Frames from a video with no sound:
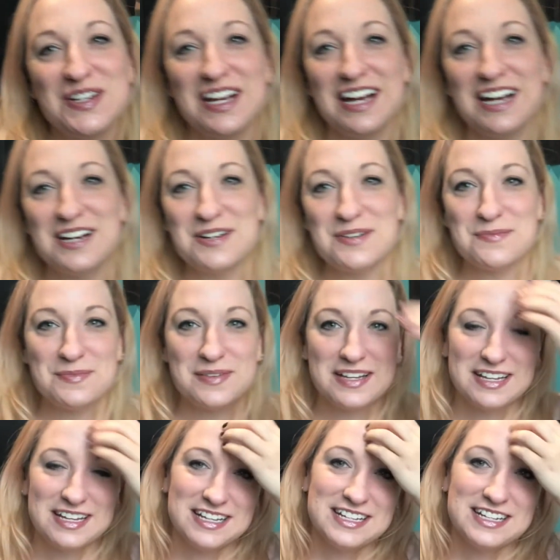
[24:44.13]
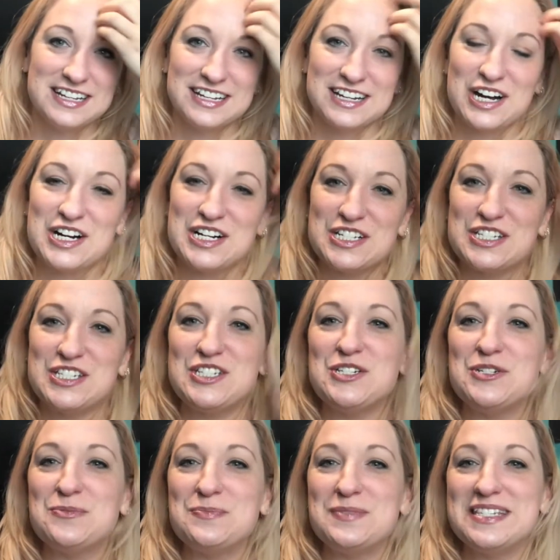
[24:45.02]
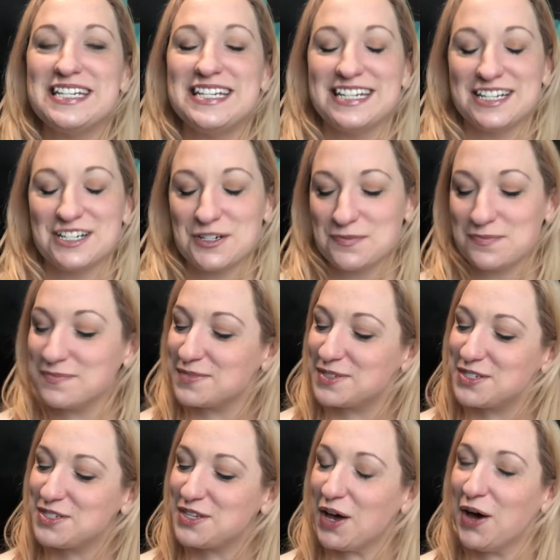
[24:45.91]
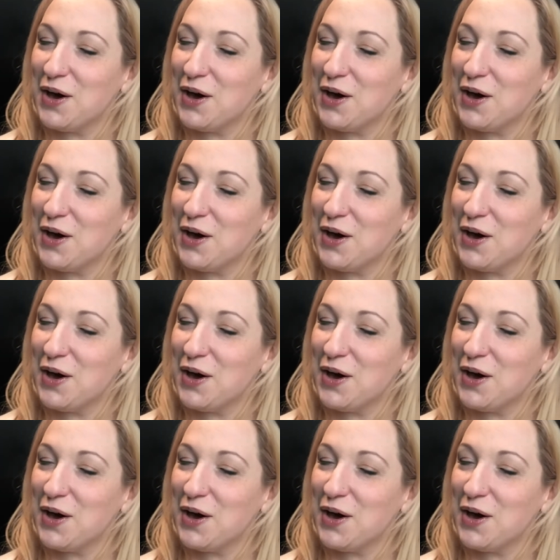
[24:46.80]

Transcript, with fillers: um costumes in here so